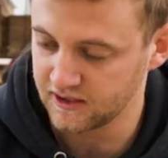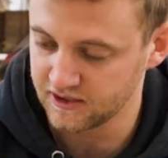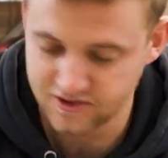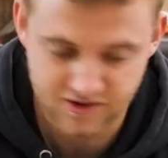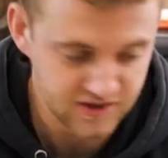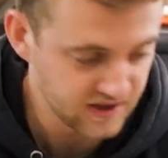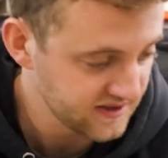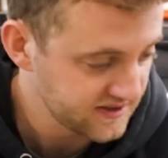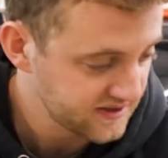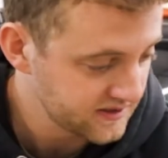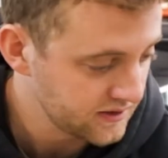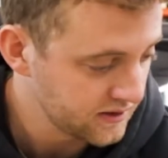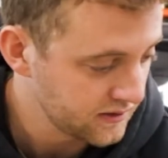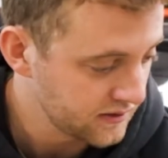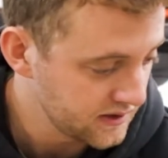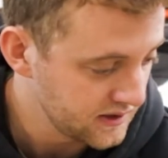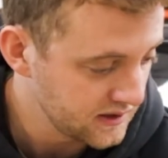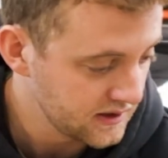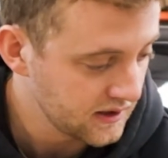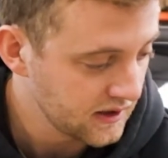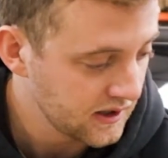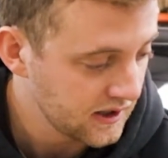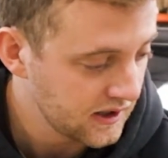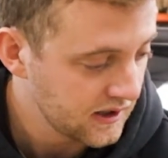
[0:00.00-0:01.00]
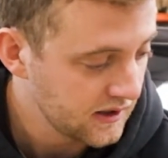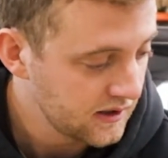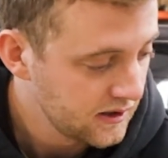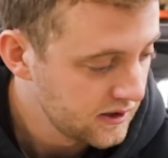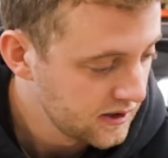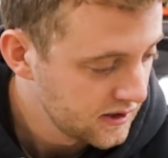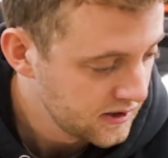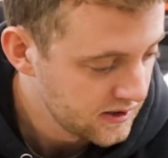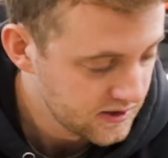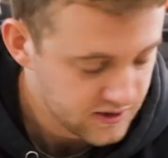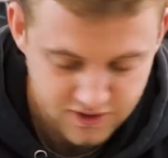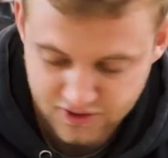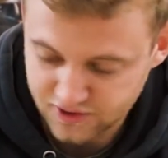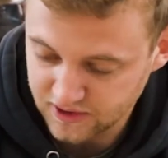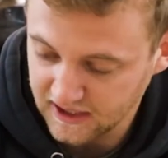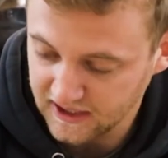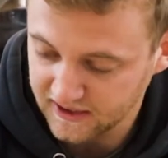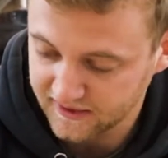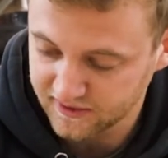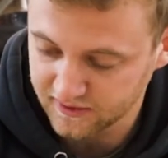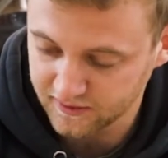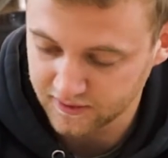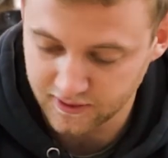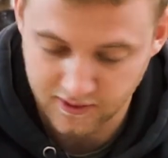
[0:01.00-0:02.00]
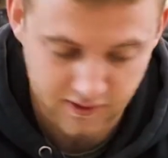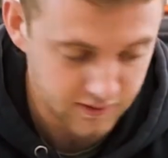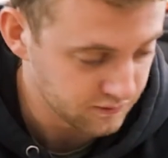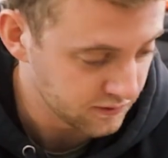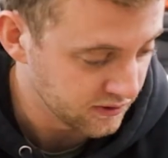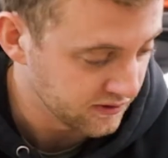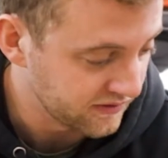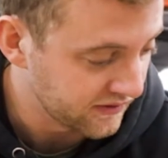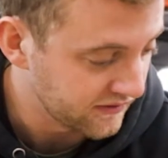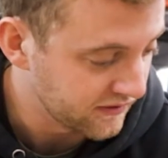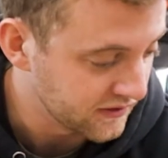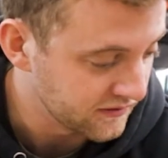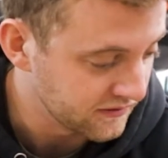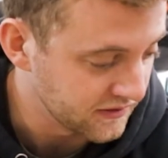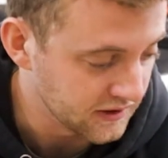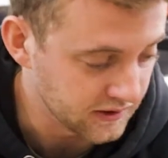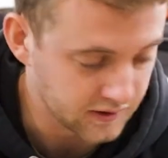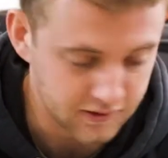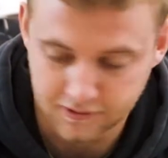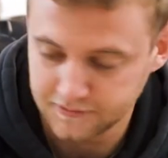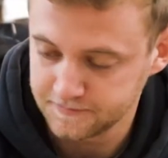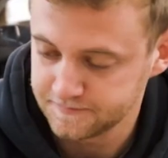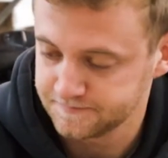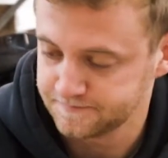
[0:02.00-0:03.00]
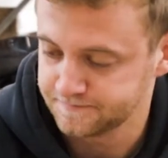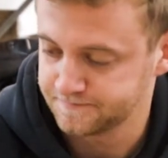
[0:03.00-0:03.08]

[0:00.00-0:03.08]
adjust to the tracks on the roof of your vehicle.